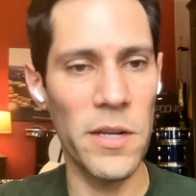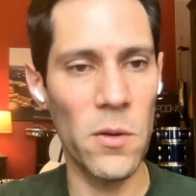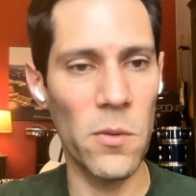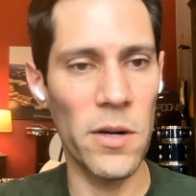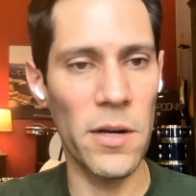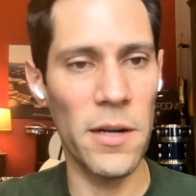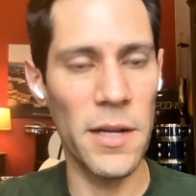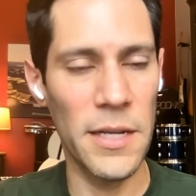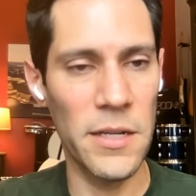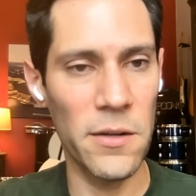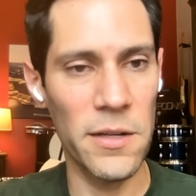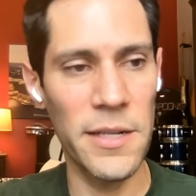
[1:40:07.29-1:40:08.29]
when you were
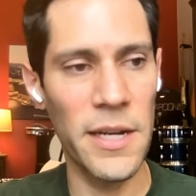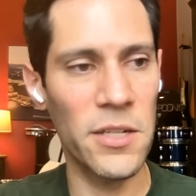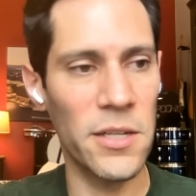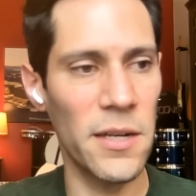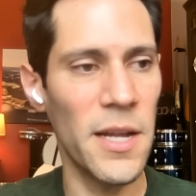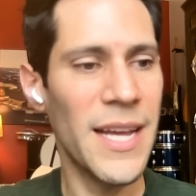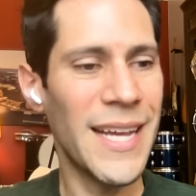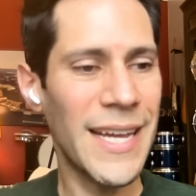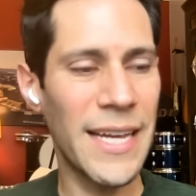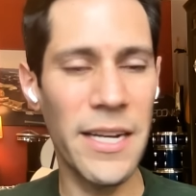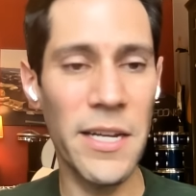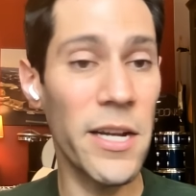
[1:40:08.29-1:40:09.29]
in your addiction.
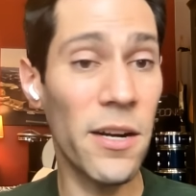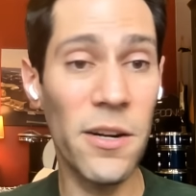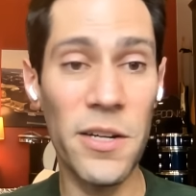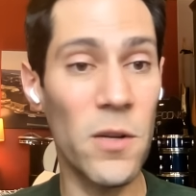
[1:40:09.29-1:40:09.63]
In a year,